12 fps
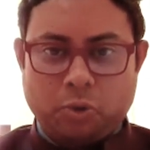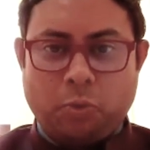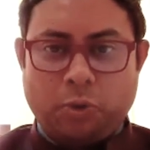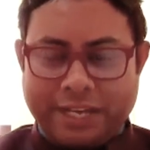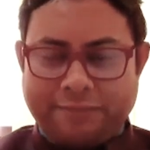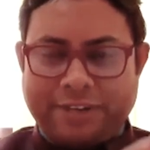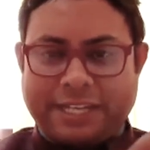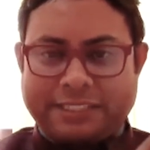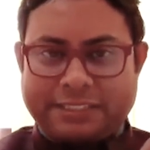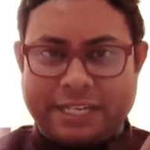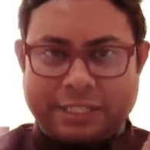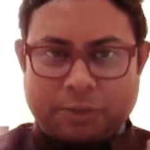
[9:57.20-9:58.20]
to whatever
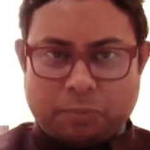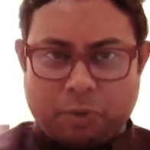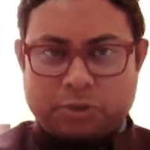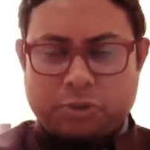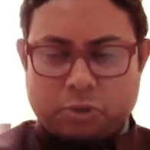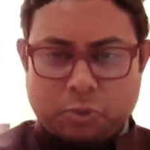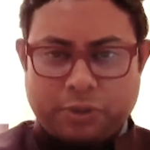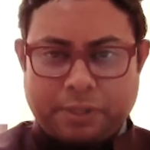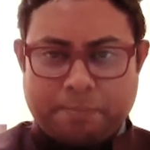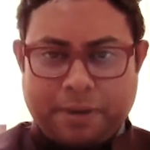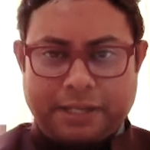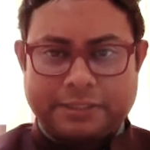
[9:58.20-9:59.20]
extent it was true in
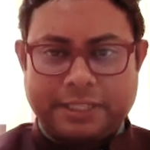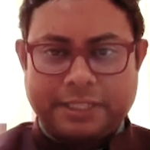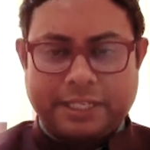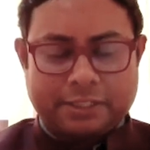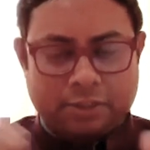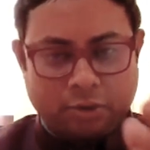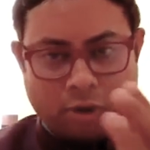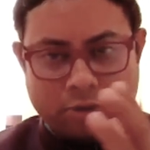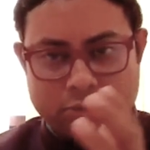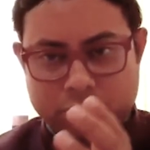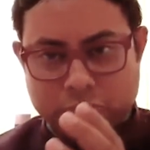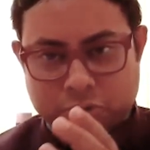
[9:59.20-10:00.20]
the past, it's
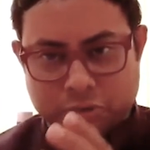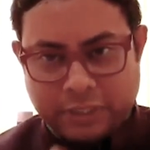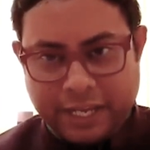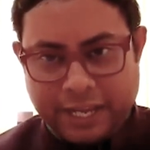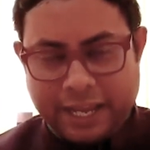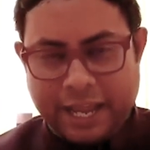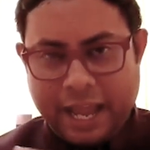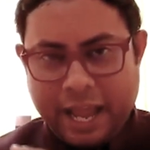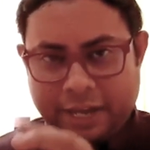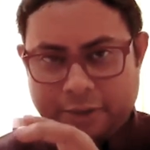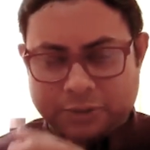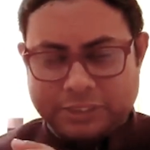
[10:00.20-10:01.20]
not true today.
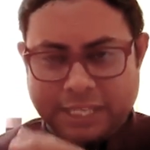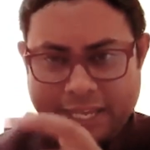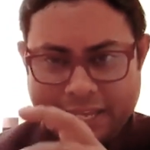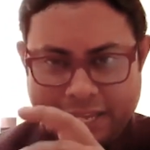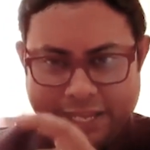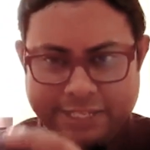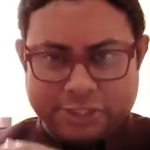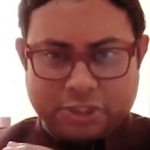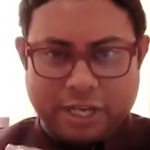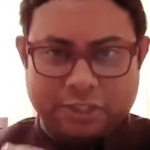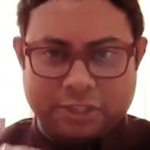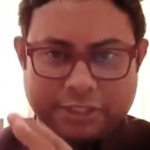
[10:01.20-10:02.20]
And you're saying each
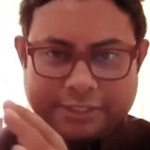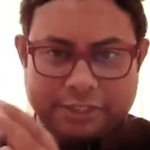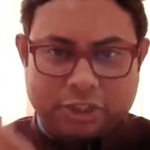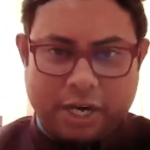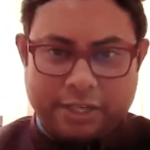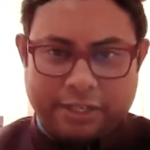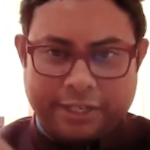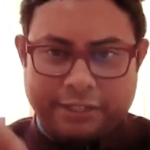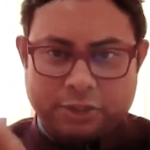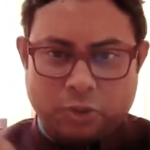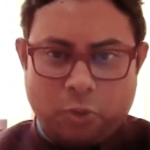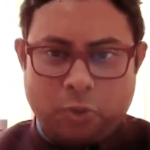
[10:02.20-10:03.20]
country is charting
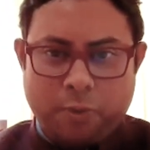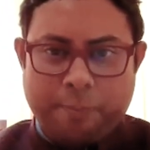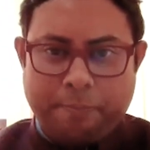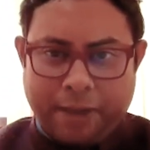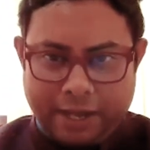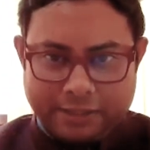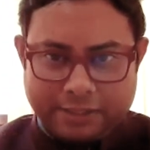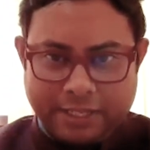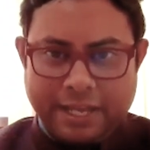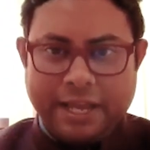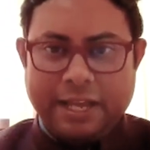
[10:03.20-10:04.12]
its own path.